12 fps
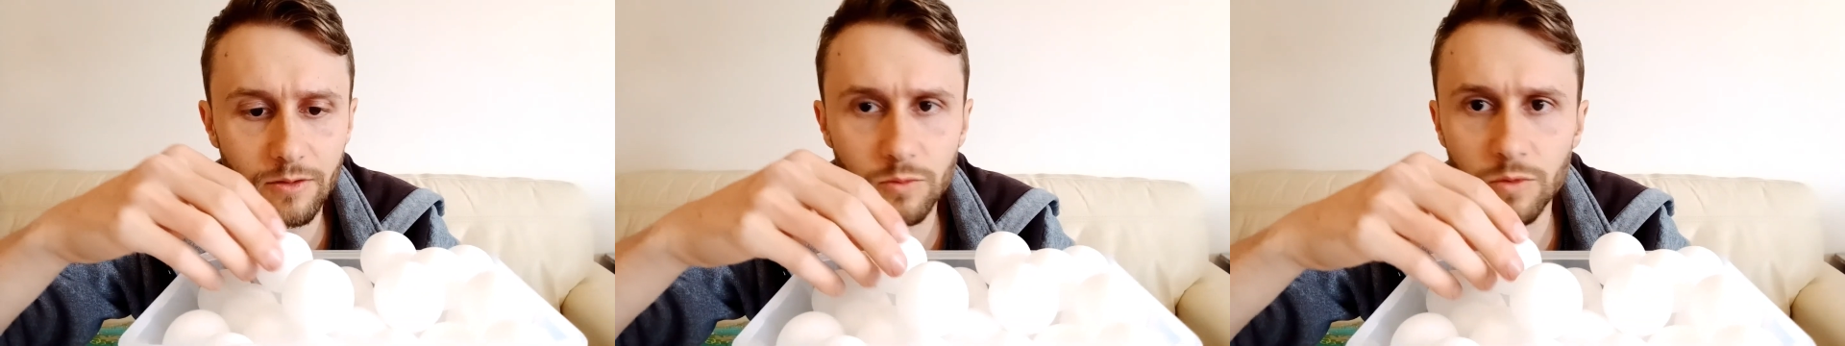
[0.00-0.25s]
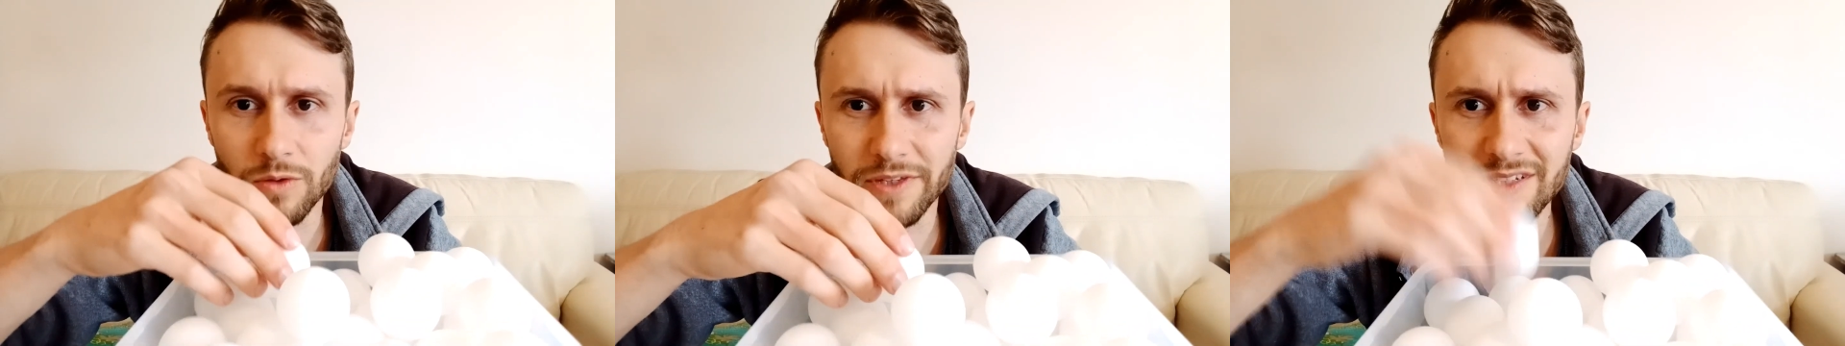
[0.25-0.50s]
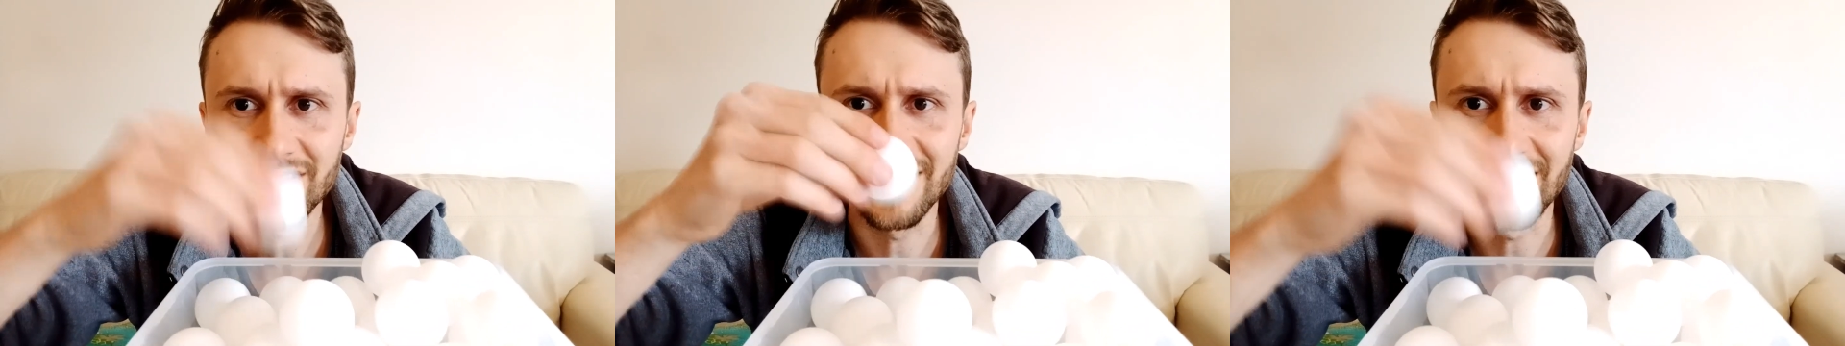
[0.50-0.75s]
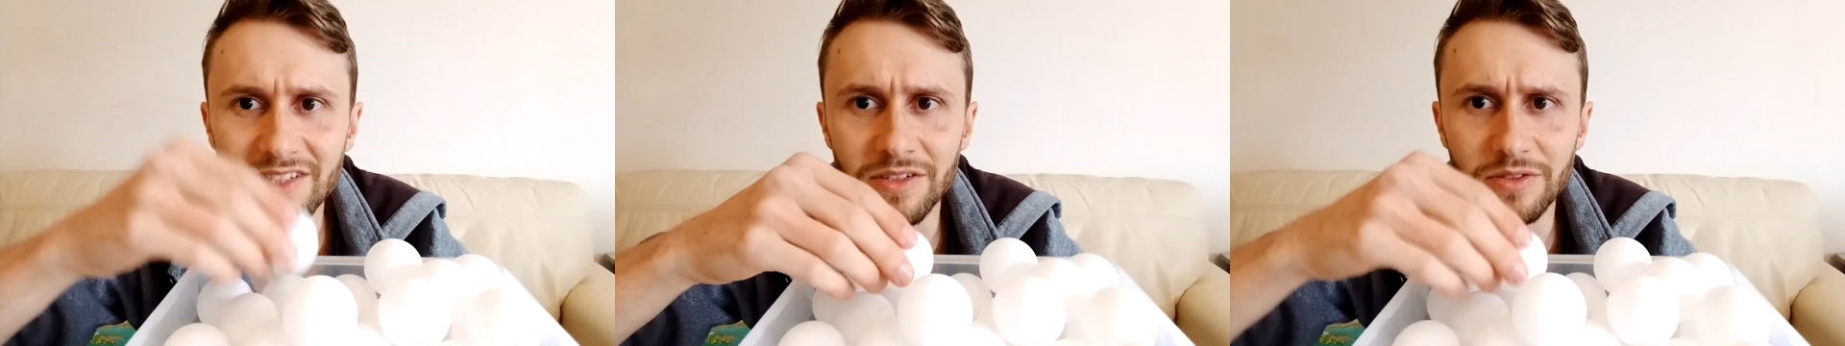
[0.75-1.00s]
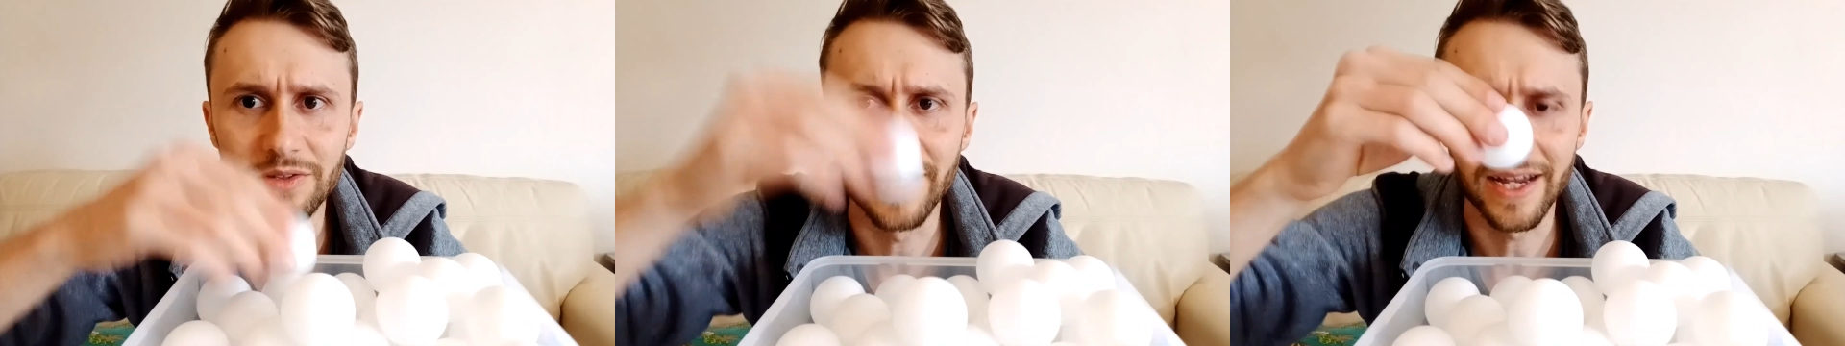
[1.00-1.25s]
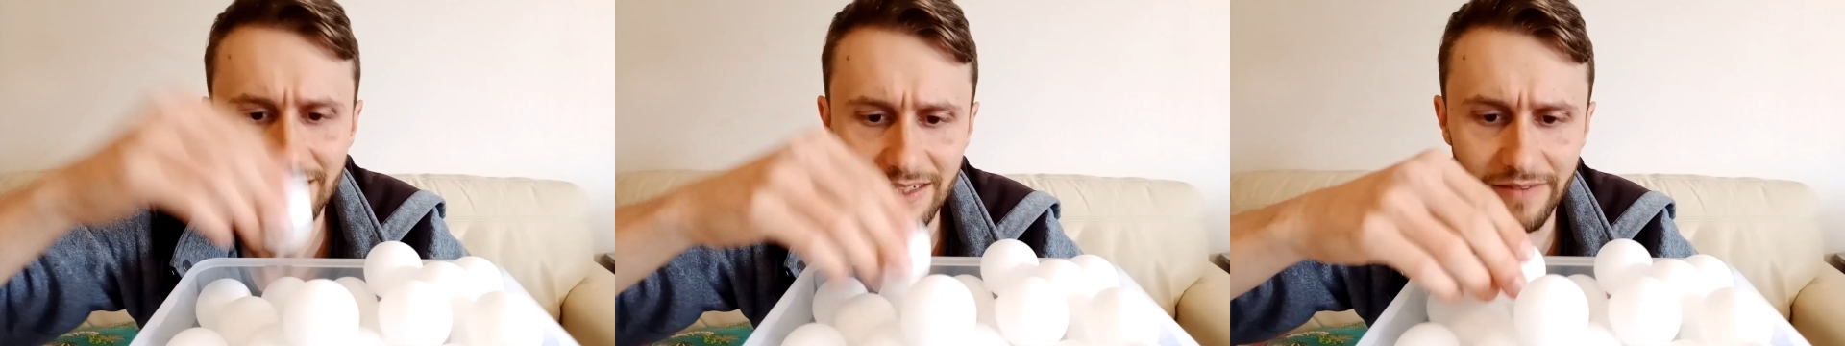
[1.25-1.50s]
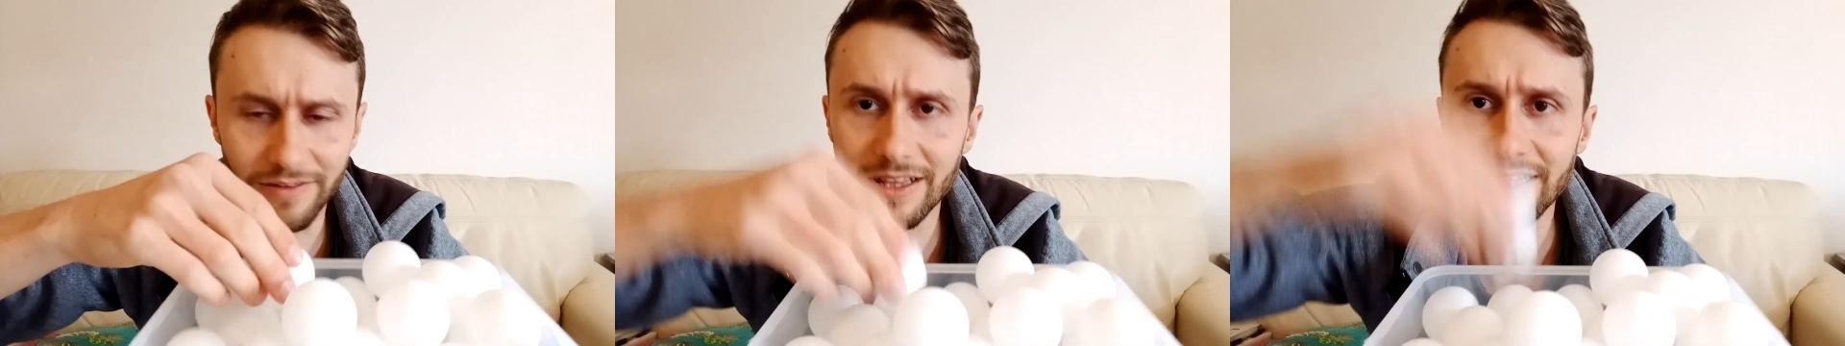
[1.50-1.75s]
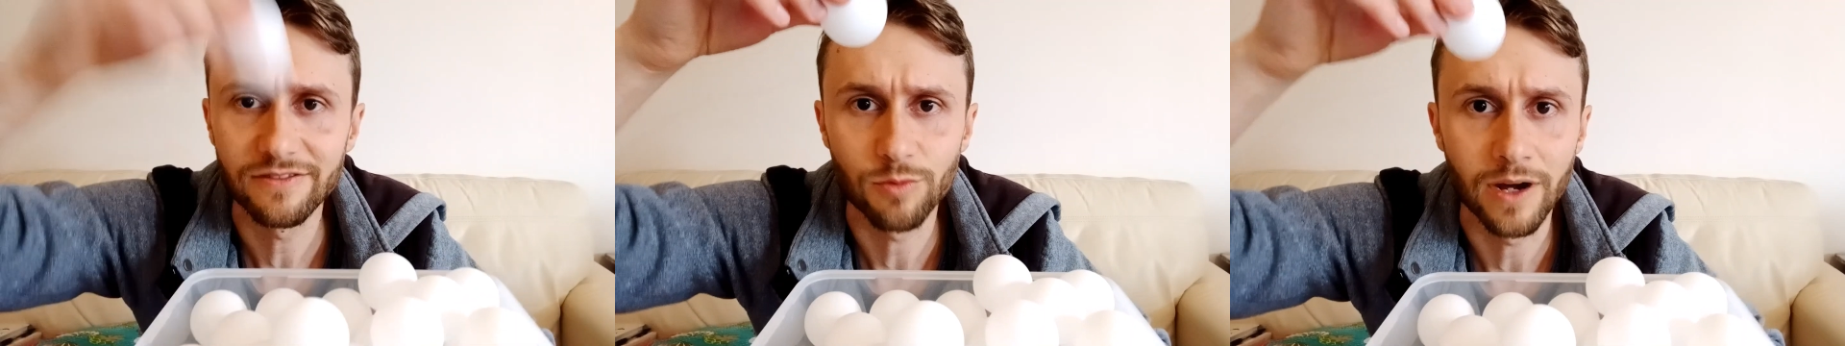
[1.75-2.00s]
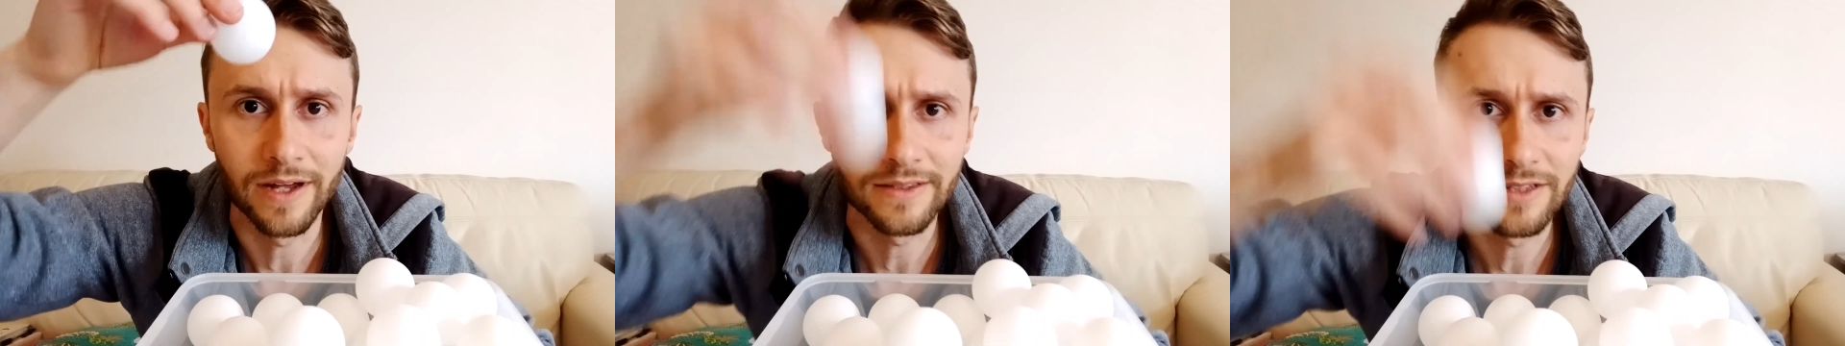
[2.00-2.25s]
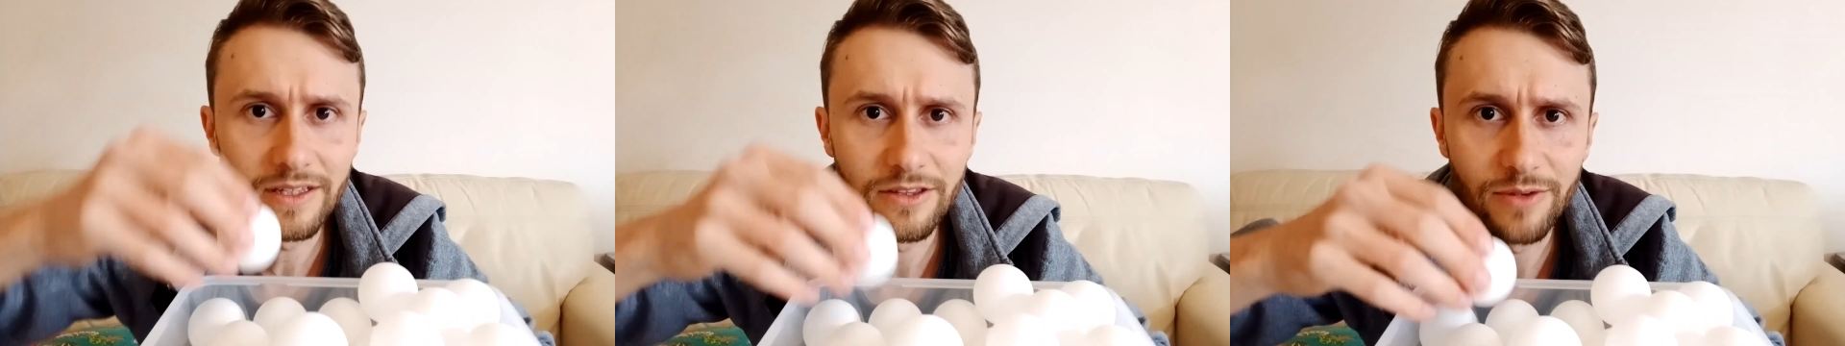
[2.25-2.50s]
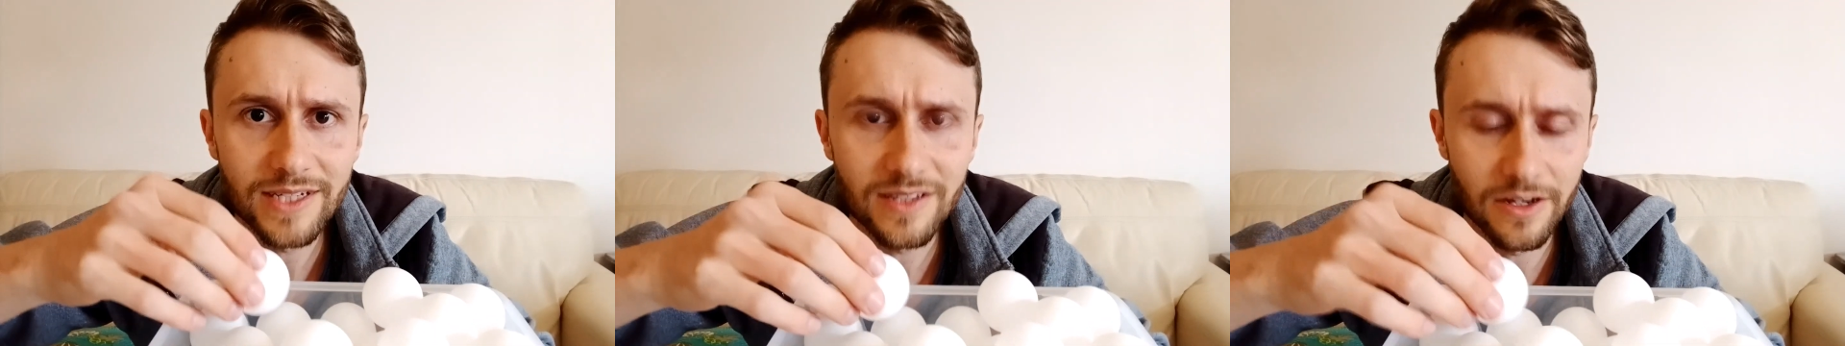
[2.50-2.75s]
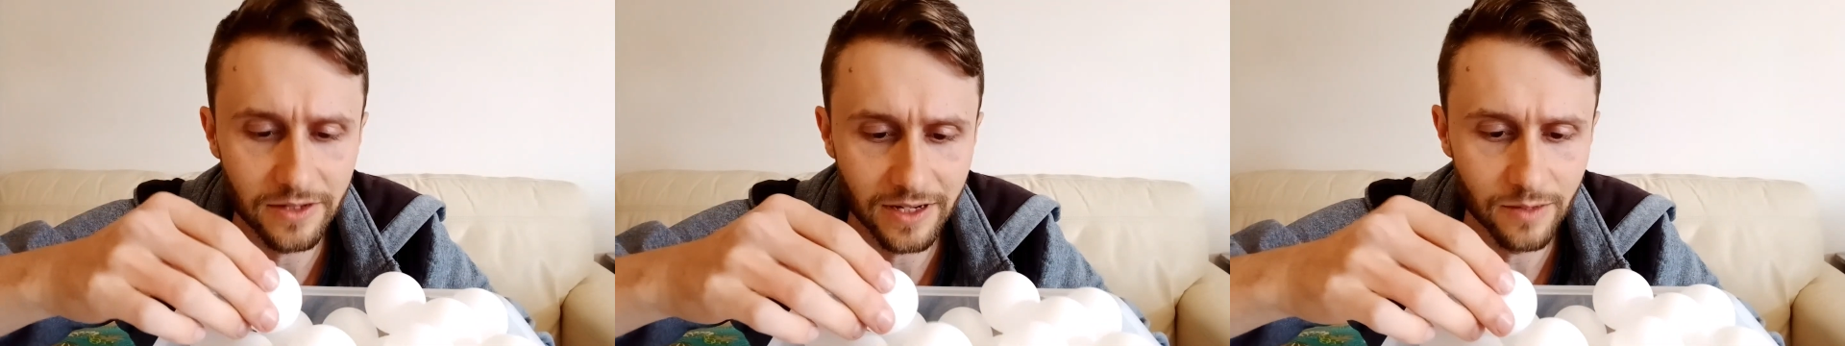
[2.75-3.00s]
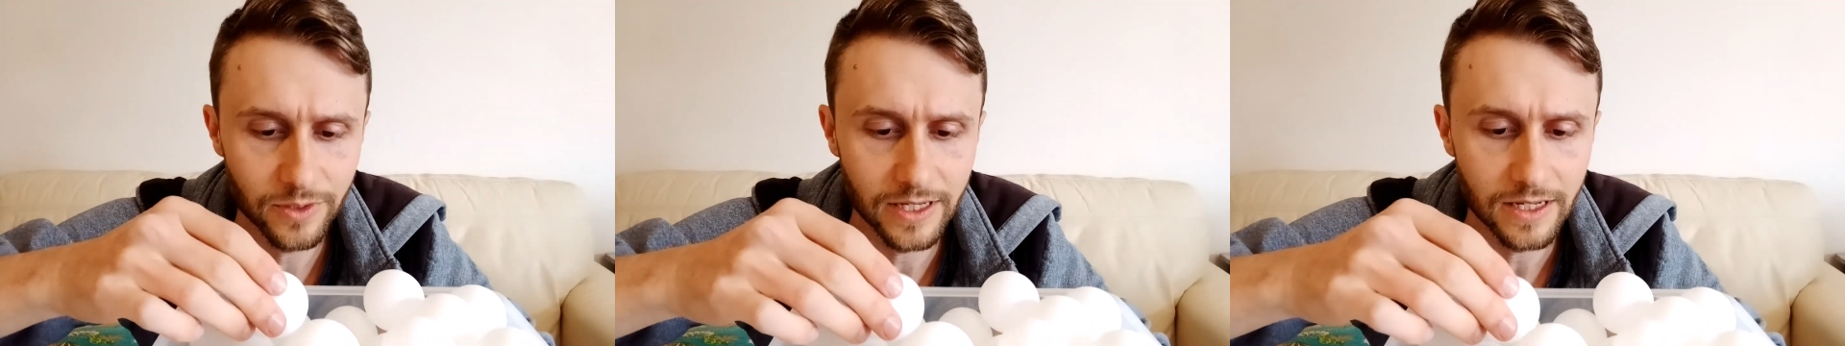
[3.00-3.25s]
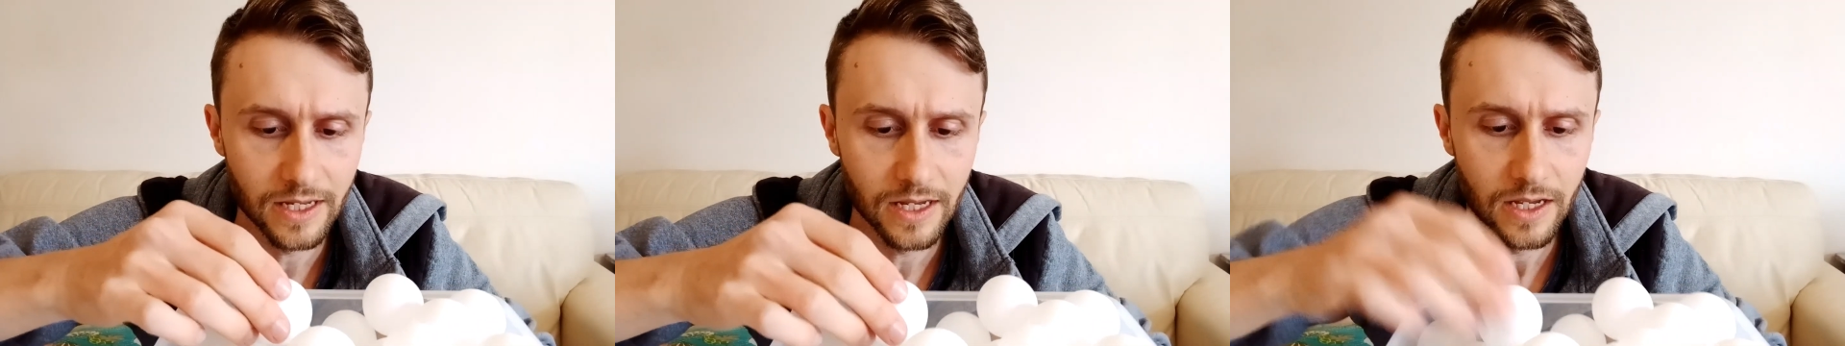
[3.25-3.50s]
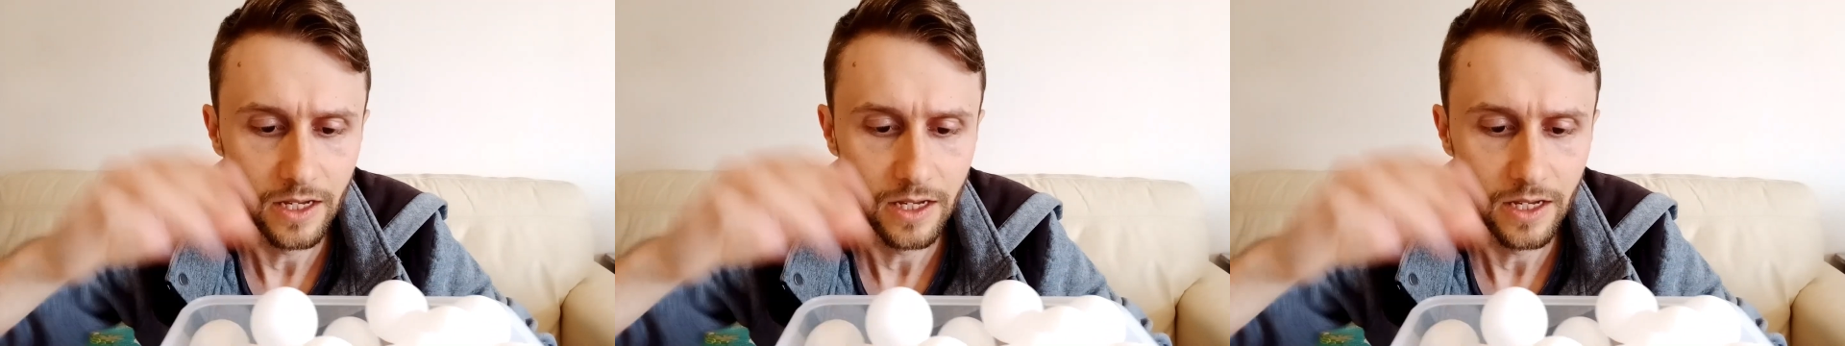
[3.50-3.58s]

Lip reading: well, this doesn't do that, does it? If I lift one, the rest don't come with it.